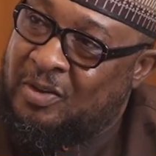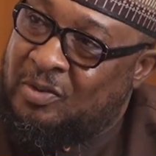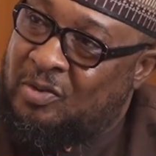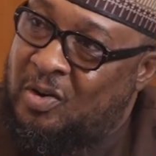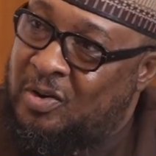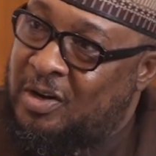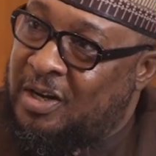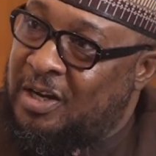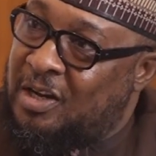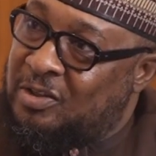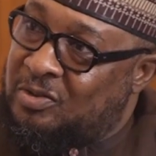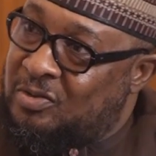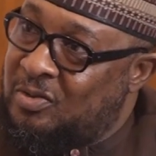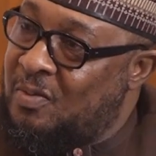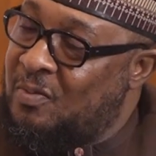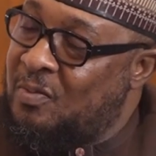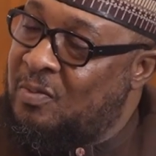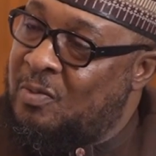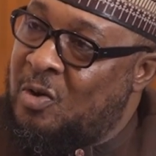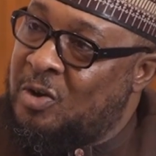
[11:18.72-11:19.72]
Talk less
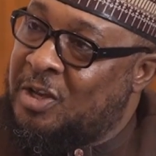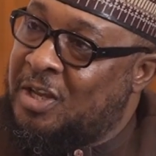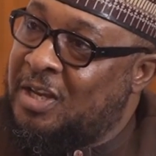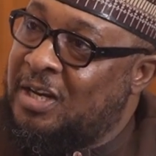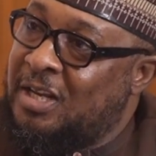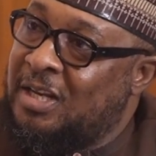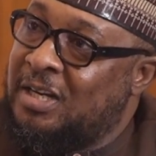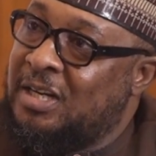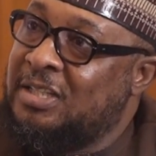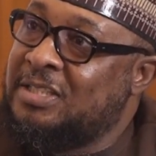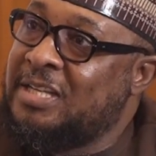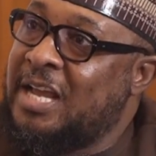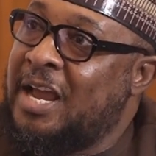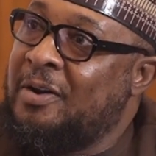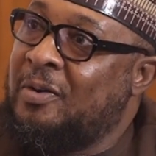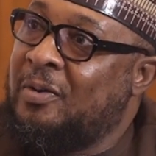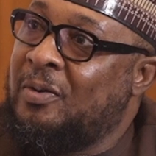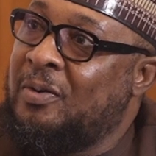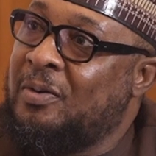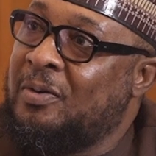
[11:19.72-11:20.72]
of working in a
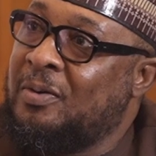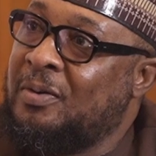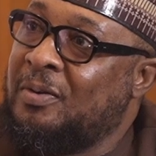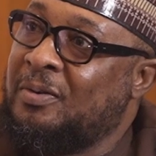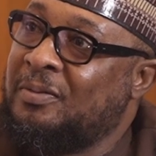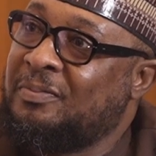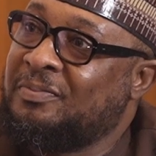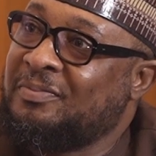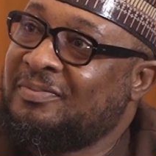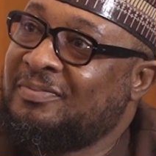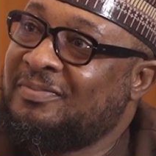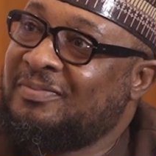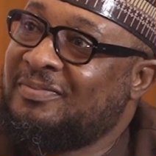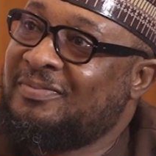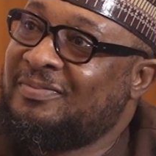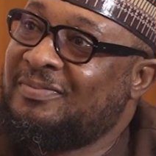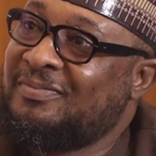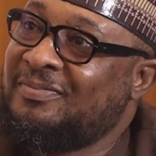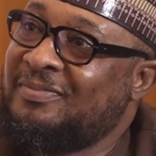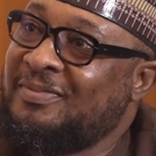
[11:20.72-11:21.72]
silo.
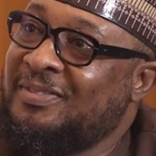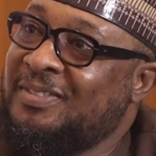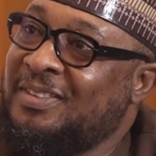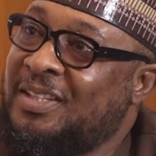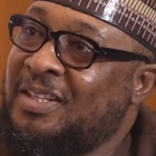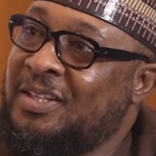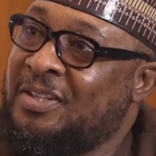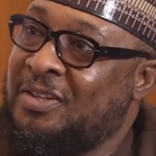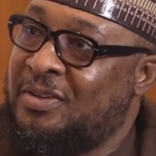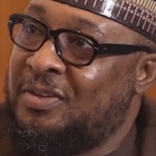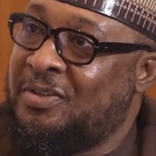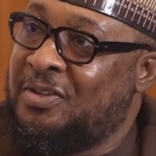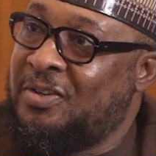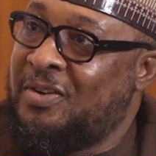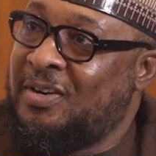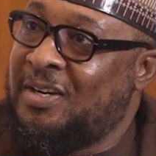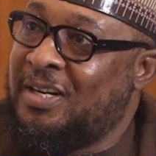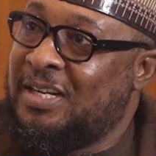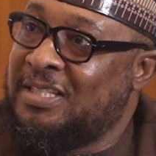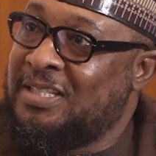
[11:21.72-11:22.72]
Do you
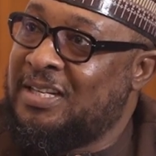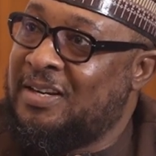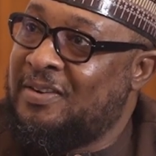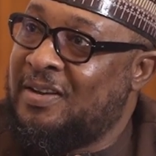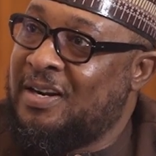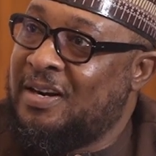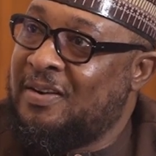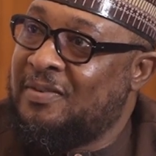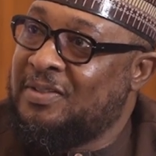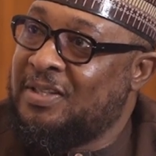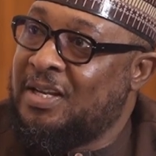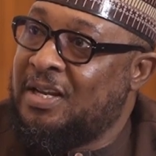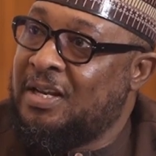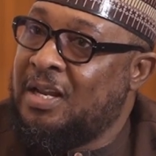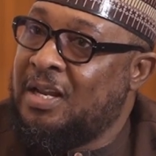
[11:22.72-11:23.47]
understand what I'm saying?